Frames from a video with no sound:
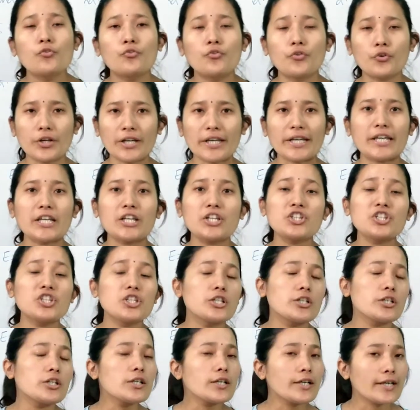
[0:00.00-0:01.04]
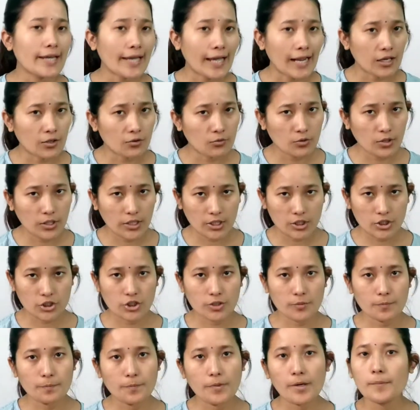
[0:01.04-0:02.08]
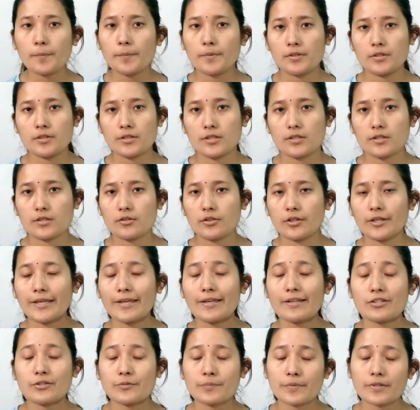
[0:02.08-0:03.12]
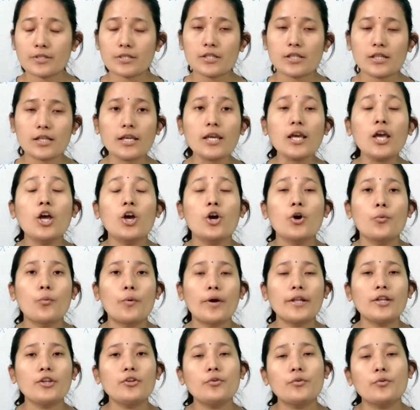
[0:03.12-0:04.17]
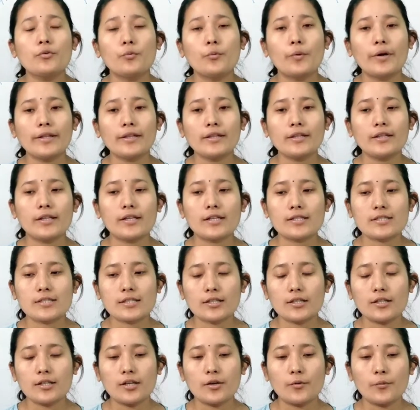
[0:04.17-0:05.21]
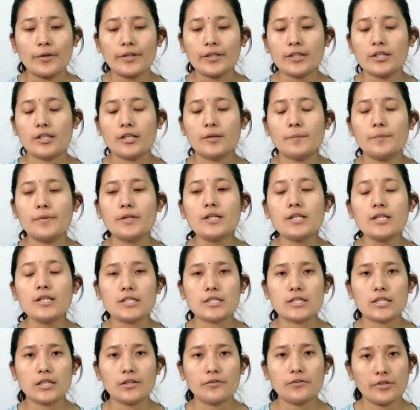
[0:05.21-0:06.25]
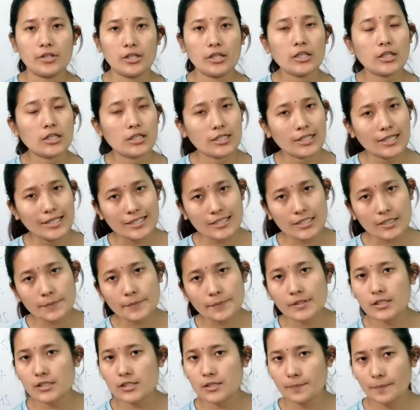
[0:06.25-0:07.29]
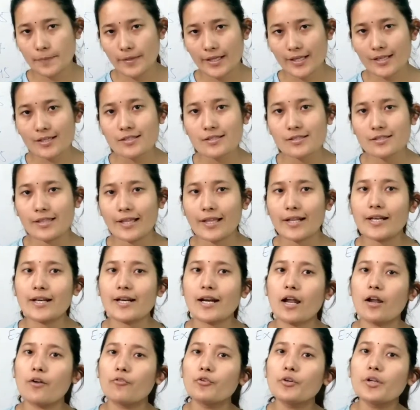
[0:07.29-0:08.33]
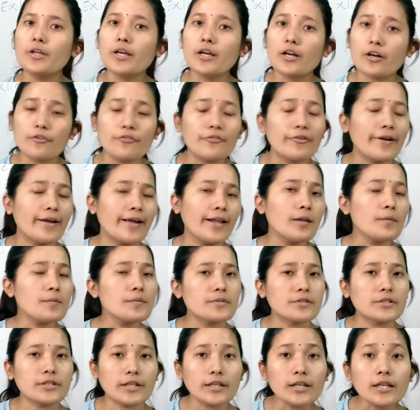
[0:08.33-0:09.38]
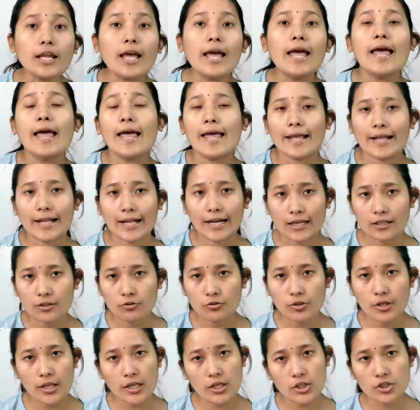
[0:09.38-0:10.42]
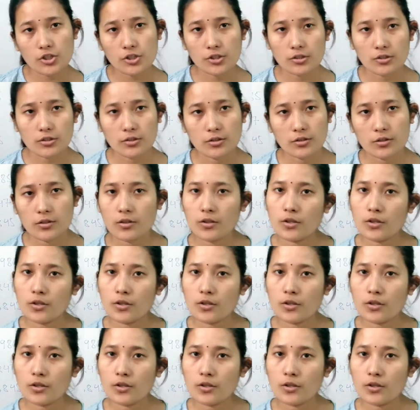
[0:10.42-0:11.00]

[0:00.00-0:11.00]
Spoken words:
For easier calculation purposes. Okay, especially when the number is given in a decimal place, then rounding off helps in calculation.